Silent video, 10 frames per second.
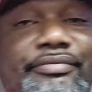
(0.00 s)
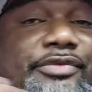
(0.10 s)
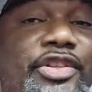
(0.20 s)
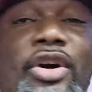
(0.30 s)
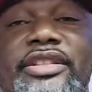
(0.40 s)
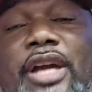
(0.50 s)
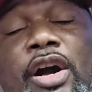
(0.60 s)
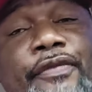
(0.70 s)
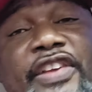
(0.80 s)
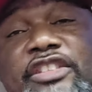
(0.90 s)
Georgia
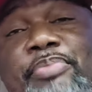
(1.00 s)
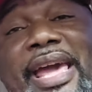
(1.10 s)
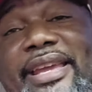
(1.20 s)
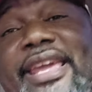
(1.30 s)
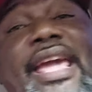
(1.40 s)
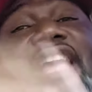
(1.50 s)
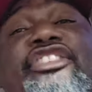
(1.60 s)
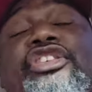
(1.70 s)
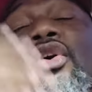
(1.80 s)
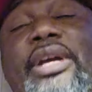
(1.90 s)
offense back. He
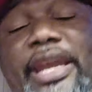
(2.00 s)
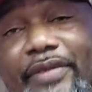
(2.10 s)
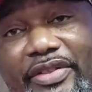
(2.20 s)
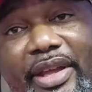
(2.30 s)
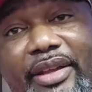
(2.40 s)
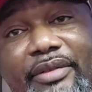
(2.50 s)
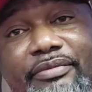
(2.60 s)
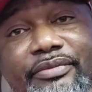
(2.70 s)
ain't showing everything.